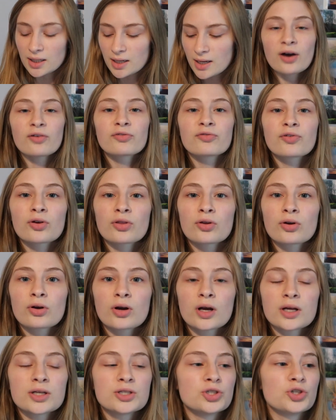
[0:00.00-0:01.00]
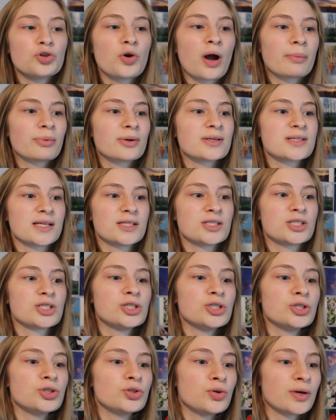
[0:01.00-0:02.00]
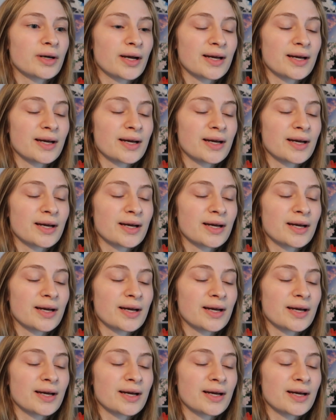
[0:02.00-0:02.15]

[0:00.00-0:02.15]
Without further ado, I present to you